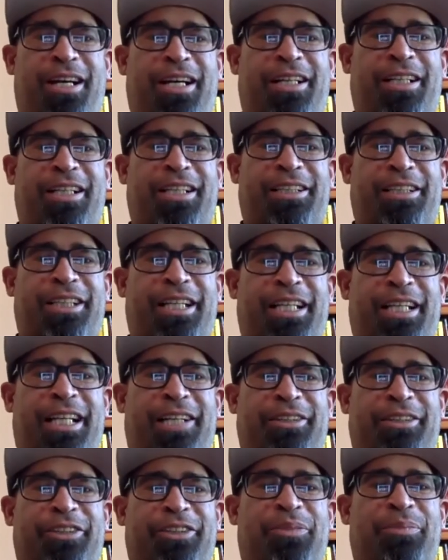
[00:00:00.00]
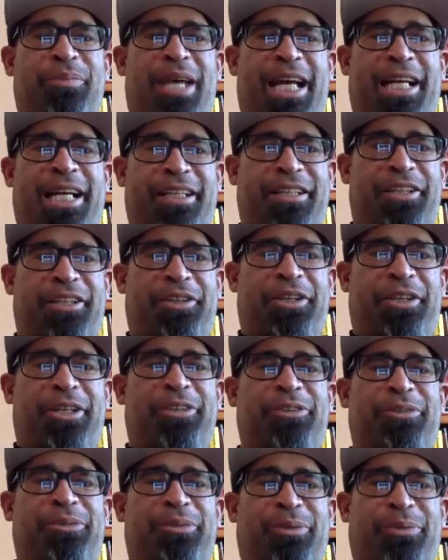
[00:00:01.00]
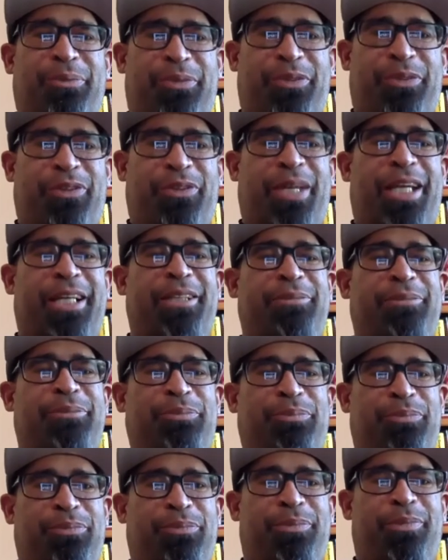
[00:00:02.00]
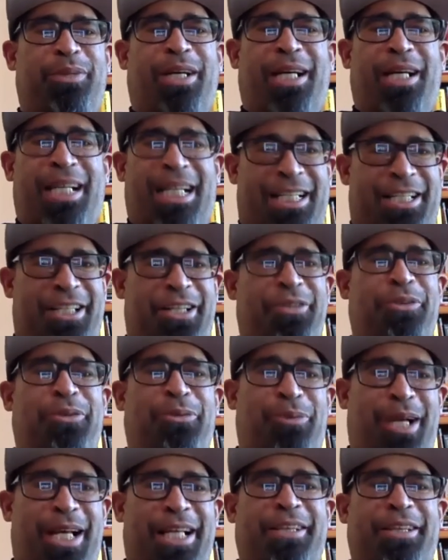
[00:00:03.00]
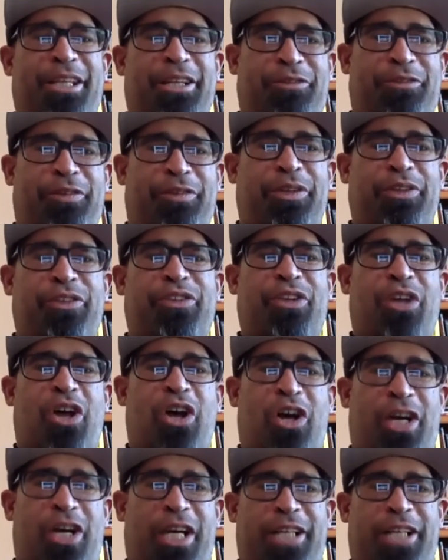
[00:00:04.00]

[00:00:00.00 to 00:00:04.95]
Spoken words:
And I listen back to the things where it was like, I did the right thing for the song.